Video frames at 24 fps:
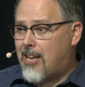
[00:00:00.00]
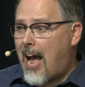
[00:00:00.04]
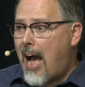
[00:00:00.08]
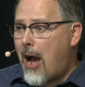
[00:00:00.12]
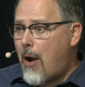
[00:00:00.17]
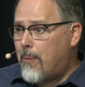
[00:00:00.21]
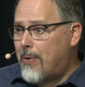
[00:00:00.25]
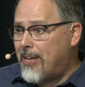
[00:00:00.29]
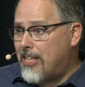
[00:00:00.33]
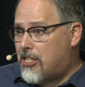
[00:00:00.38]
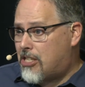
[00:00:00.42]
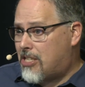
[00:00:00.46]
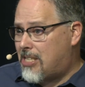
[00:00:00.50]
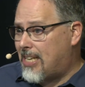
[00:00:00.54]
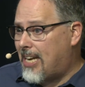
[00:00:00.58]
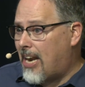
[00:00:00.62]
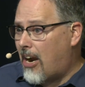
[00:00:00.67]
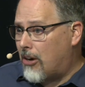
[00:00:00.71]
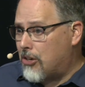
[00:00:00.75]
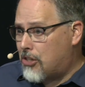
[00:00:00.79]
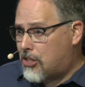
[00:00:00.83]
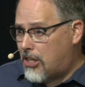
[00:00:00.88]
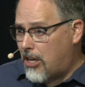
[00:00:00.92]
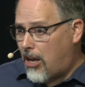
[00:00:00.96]
so how we
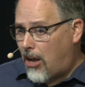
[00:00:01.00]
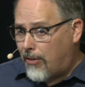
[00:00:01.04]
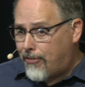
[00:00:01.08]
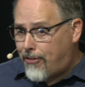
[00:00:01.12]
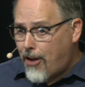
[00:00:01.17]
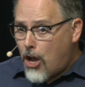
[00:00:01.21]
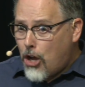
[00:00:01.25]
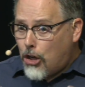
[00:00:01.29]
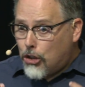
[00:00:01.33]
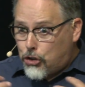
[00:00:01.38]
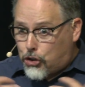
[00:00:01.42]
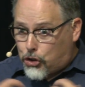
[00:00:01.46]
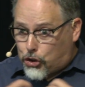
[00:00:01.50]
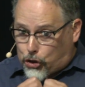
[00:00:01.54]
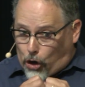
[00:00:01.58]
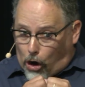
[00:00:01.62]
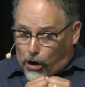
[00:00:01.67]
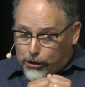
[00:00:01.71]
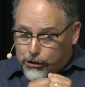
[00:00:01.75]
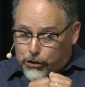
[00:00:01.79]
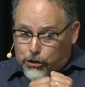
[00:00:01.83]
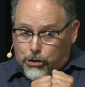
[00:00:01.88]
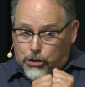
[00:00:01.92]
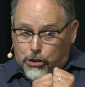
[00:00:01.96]
see ourselves,
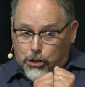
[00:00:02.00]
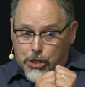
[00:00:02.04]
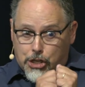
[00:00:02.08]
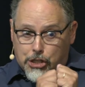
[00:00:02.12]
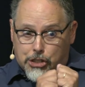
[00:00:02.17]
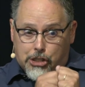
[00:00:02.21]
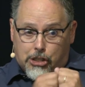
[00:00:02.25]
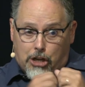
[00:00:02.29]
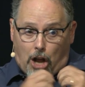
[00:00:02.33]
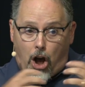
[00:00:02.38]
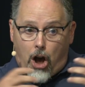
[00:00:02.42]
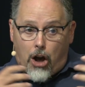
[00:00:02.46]
starts to just